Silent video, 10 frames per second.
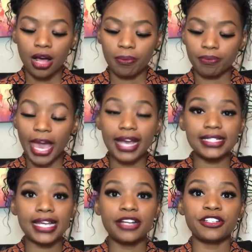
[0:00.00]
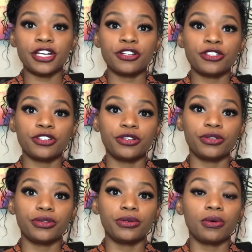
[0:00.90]
Pay attention
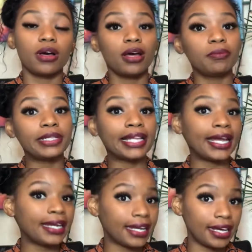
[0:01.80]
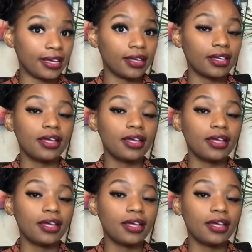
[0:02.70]
to complaining.